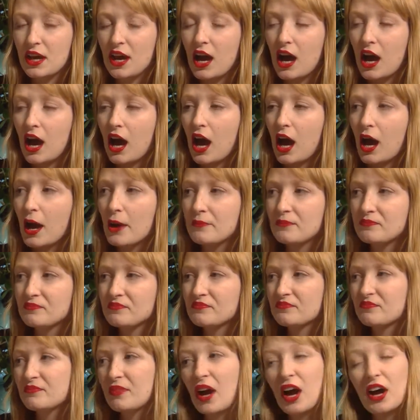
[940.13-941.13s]
but
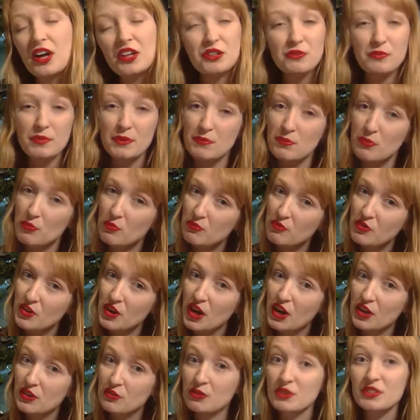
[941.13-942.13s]
other people
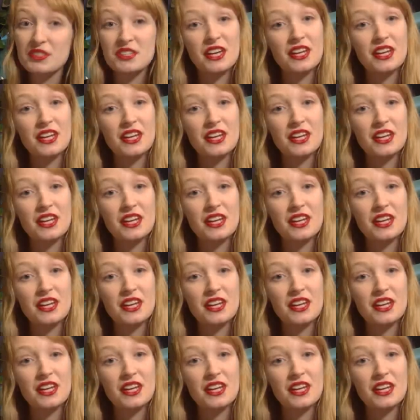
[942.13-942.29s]
prefer other ones,